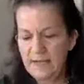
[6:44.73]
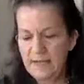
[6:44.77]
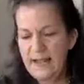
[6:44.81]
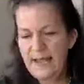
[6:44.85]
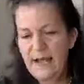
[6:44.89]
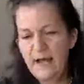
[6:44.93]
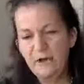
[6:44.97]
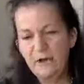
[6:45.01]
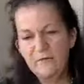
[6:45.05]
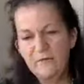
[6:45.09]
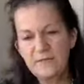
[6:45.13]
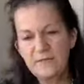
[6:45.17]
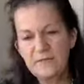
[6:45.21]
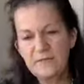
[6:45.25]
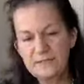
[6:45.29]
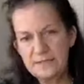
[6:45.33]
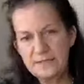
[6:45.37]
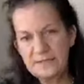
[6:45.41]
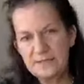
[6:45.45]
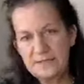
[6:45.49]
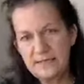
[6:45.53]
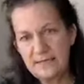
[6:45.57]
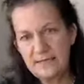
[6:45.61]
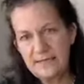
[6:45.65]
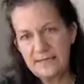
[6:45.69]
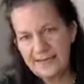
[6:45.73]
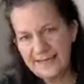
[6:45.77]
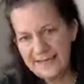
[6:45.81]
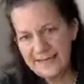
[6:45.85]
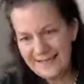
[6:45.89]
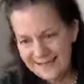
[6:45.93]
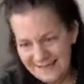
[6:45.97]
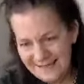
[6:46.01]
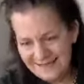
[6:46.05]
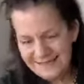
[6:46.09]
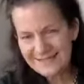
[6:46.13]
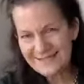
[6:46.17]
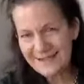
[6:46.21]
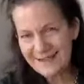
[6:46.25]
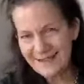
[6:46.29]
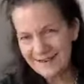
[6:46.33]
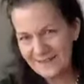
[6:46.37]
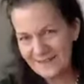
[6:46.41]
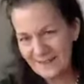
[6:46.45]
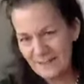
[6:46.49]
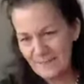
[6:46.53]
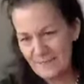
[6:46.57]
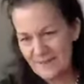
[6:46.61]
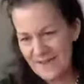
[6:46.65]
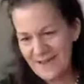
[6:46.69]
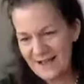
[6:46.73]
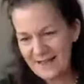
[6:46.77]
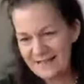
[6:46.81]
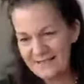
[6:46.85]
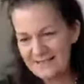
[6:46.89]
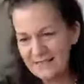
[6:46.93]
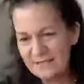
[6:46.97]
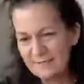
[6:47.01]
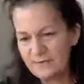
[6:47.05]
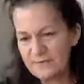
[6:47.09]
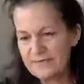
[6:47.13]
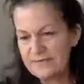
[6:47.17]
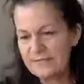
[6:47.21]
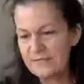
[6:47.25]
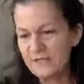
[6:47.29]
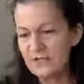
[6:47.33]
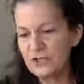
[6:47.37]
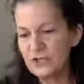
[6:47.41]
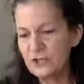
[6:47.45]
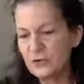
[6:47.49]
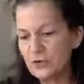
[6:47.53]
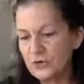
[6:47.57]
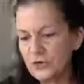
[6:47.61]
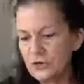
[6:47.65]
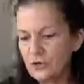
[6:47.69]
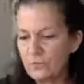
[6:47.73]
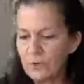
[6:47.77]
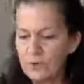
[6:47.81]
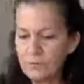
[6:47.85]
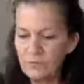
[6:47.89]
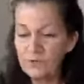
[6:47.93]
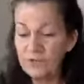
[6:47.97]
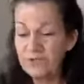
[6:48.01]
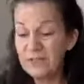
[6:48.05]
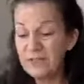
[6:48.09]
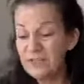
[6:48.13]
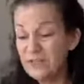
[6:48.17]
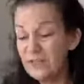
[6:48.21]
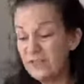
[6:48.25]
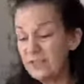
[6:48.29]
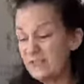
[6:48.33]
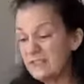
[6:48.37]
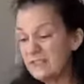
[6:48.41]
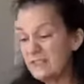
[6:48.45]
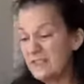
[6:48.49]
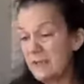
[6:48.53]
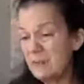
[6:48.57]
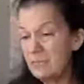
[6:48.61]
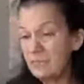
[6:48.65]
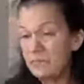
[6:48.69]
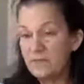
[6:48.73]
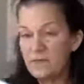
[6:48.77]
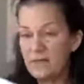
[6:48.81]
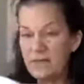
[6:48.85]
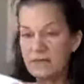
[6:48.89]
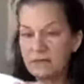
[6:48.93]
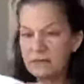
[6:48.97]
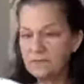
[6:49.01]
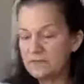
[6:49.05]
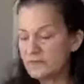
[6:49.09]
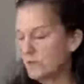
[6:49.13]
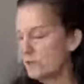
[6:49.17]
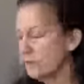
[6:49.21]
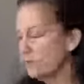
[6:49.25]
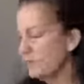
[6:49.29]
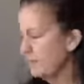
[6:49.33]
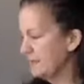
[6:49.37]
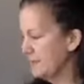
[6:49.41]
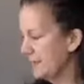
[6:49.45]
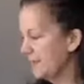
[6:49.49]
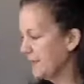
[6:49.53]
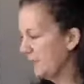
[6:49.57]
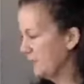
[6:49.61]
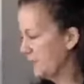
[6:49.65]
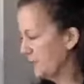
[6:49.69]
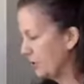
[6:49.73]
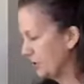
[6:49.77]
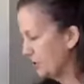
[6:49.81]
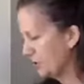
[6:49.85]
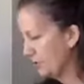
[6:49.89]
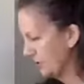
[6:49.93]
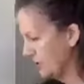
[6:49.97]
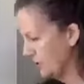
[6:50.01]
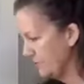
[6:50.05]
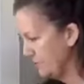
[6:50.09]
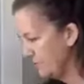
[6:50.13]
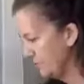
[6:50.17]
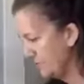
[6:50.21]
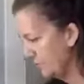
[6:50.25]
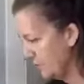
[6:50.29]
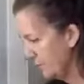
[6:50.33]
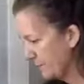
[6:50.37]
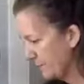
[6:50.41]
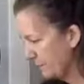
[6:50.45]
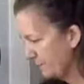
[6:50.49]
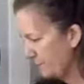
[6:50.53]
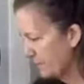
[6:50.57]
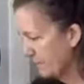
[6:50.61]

Now this is the inside of the mask, the shorter one. We're going to do the same thing. Sew on that curve.